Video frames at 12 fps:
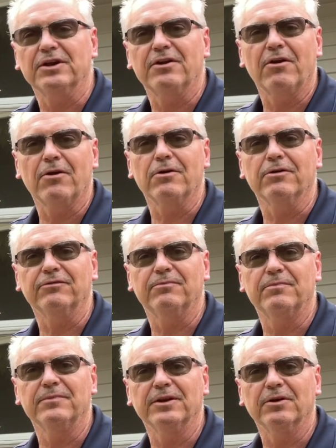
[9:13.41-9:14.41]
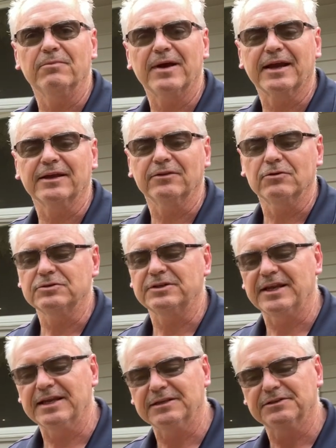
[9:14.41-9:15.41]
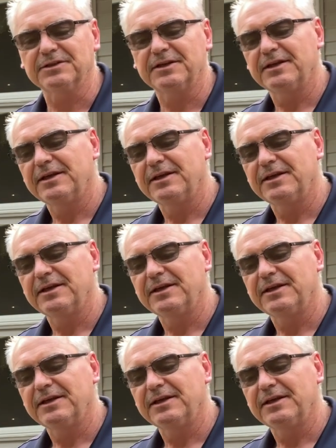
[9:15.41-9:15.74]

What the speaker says: unheard of, you know, back in those days.